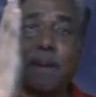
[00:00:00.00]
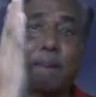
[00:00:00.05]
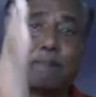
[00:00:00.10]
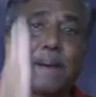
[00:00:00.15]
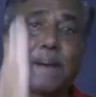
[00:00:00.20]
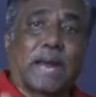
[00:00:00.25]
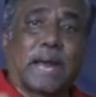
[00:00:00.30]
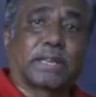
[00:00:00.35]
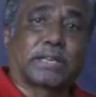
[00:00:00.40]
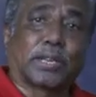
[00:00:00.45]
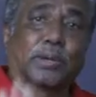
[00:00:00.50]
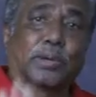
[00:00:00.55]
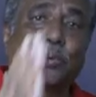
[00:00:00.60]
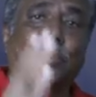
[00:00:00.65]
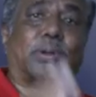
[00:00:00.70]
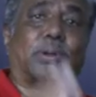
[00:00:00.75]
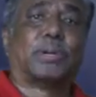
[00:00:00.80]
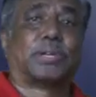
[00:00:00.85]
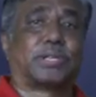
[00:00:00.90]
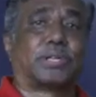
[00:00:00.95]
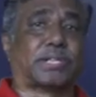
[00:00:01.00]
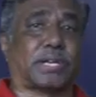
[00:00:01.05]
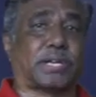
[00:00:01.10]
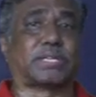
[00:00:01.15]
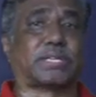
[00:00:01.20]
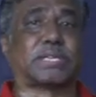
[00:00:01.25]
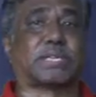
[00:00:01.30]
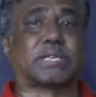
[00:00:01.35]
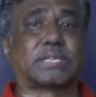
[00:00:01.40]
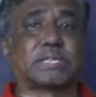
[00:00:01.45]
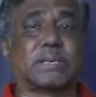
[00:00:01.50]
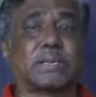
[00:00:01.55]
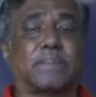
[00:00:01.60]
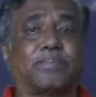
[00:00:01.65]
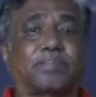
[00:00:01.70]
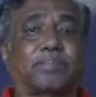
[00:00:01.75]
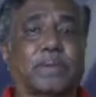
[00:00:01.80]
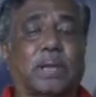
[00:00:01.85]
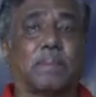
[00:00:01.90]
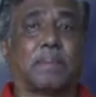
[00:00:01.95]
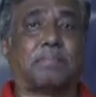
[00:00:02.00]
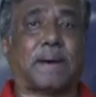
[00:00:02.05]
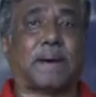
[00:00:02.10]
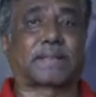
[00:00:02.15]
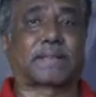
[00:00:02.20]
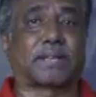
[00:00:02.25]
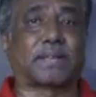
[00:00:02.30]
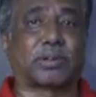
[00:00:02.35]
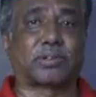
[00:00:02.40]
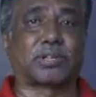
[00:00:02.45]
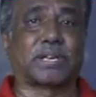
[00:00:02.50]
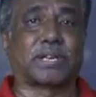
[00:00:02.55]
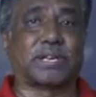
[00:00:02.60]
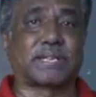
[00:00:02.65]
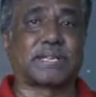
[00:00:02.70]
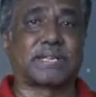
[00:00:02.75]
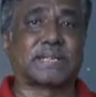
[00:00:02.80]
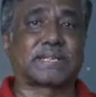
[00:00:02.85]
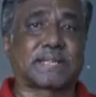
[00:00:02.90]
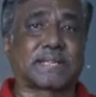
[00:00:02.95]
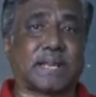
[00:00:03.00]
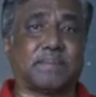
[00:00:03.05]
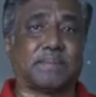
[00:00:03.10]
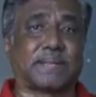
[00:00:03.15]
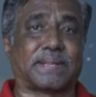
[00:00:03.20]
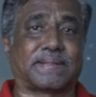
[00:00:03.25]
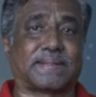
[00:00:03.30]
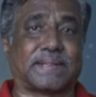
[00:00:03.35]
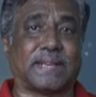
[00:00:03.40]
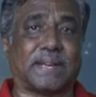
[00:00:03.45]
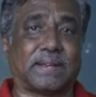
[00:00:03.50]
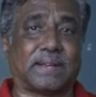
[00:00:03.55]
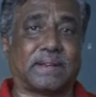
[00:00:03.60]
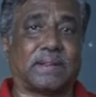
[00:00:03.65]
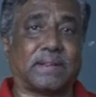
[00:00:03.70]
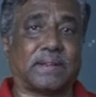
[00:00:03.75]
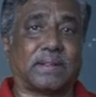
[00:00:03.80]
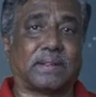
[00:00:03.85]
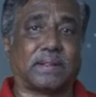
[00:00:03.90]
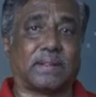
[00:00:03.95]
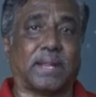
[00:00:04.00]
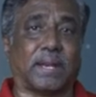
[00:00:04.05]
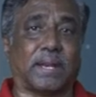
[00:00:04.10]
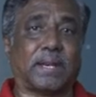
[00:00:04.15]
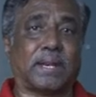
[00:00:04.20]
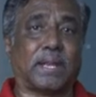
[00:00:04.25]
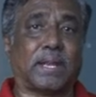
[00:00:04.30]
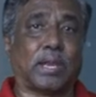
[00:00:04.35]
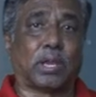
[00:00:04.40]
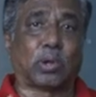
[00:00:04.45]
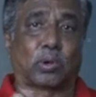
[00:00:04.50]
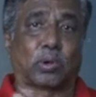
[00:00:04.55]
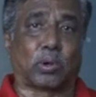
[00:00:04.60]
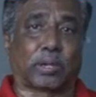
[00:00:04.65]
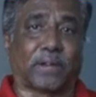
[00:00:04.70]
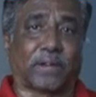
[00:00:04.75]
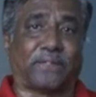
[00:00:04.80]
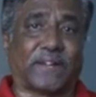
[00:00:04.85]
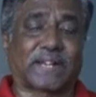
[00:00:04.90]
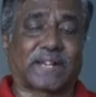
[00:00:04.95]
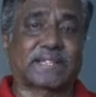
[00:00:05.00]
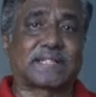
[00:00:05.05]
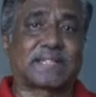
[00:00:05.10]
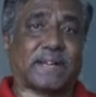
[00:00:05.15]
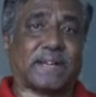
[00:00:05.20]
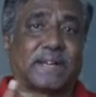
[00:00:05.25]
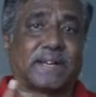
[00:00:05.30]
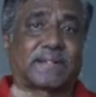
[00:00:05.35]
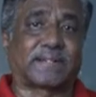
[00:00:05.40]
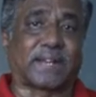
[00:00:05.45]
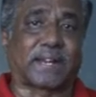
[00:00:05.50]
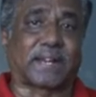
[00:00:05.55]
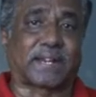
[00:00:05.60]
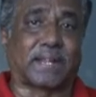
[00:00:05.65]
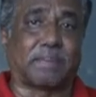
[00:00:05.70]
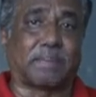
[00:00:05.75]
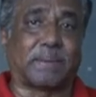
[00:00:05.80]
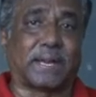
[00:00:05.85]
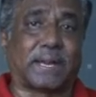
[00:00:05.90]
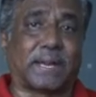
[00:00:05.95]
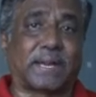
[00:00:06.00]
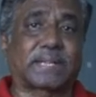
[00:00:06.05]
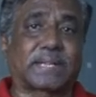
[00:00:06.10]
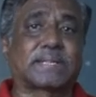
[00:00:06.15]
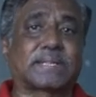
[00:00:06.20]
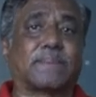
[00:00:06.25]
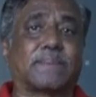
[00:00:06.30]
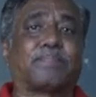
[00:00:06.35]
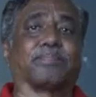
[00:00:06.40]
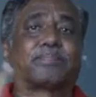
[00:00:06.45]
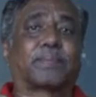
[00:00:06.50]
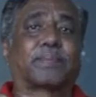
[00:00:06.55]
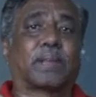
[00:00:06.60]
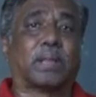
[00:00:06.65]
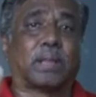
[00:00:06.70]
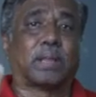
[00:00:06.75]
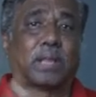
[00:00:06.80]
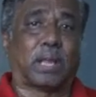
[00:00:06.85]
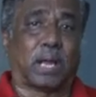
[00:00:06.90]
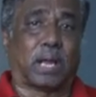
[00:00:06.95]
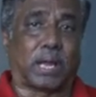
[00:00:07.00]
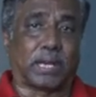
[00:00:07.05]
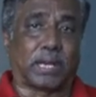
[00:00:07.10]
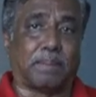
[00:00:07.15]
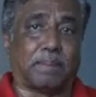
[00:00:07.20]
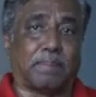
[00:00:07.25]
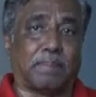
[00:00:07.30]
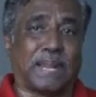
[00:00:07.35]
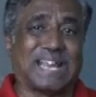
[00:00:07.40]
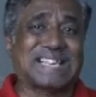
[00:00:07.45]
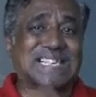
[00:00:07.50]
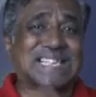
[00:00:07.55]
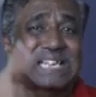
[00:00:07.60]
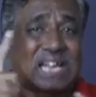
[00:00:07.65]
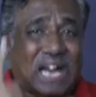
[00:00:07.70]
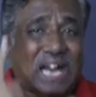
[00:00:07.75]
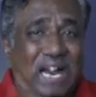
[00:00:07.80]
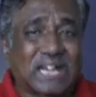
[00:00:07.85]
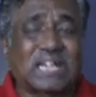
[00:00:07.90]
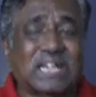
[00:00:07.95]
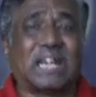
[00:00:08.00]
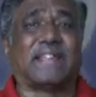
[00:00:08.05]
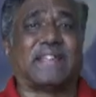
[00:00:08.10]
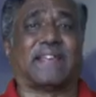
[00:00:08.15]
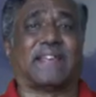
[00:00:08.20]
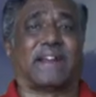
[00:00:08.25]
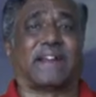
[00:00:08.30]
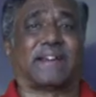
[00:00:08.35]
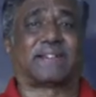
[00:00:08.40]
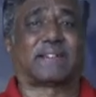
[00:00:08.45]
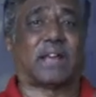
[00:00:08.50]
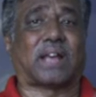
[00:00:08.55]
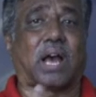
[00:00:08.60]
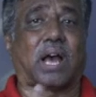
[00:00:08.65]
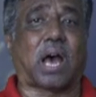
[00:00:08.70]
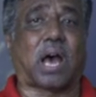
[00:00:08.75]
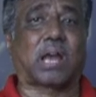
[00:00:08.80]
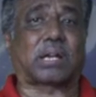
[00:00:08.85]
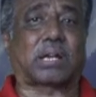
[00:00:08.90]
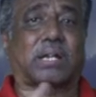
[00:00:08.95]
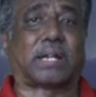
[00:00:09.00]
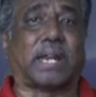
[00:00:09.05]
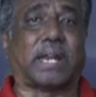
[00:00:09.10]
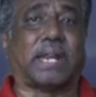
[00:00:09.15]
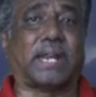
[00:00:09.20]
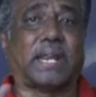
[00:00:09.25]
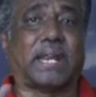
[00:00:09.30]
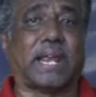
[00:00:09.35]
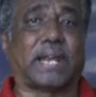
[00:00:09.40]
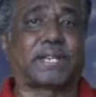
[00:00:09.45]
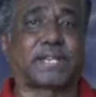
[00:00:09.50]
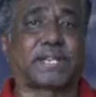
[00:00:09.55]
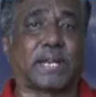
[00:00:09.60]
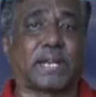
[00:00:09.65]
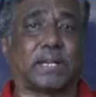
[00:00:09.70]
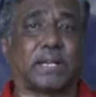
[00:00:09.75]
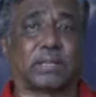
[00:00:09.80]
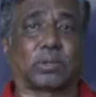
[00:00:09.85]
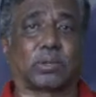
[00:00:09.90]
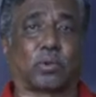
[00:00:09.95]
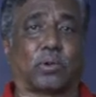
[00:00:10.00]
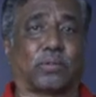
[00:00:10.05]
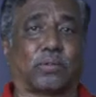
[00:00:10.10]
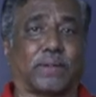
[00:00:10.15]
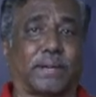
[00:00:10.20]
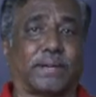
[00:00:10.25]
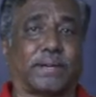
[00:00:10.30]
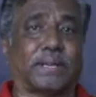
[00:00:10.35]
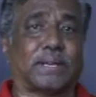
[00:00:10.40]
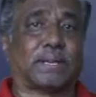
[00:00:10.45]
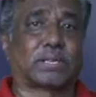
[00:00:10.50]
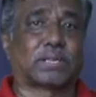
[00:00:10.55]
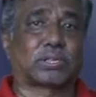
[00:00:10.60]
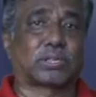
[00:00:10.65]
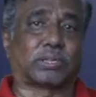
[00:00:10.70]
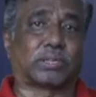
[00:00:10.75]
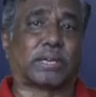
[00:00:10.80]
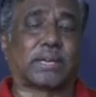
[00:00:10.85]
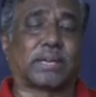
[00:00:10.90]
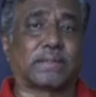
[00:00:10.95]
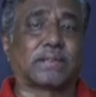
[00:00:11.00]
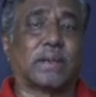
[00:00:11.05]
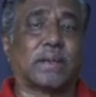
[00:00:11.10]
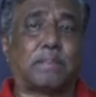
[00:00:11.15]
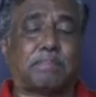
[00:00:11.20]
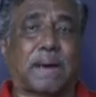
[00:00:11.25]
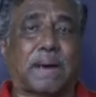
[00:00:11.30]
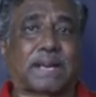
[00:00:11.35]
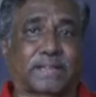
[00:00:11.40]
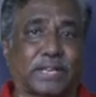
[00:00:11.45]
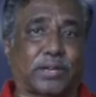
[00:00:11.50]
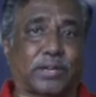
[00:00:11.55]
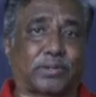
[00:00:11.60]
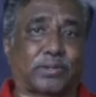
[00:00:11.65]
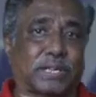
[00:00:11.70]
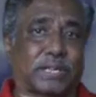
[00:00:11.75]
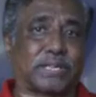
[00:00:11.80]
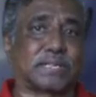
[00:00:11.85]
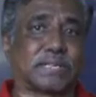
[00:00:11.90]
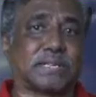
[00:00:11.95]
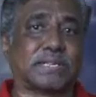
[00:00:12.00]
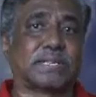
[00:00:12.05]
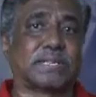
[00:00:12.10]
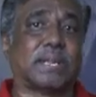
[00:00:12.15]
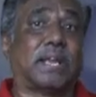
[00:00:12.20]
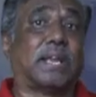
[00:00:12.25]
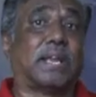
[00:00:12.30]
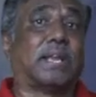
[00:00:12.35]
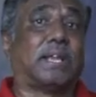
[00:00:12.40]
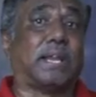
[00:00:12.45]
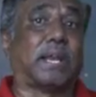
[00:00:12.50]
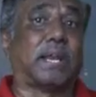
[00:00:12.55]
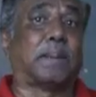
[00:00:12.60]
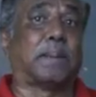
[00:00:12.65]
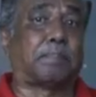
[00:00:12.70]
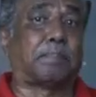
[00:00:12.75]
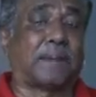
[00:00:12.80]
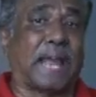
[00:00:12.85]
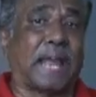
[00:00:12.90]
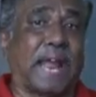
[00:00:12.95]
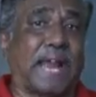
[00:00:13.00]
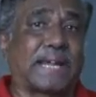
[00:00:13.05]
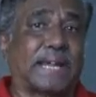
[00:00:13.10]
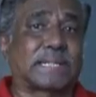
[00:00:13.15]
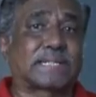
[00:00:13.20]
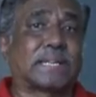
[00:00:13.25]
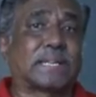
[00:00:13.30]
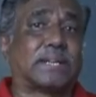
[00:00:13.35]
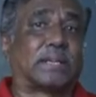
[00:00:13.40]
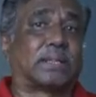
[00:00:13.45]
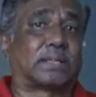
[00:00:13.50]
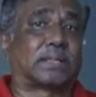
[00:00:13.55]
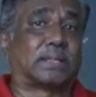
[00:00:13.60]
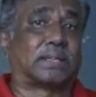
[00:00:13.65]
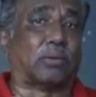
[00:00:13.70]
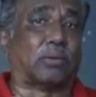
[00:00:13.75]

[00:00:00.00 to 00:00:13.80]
parthenogenesis. Parthenogenesis can be seen in rotifers, turkey birds, honeybees and lizards, RTHL code word. So that is parthenogenesis. In plants, the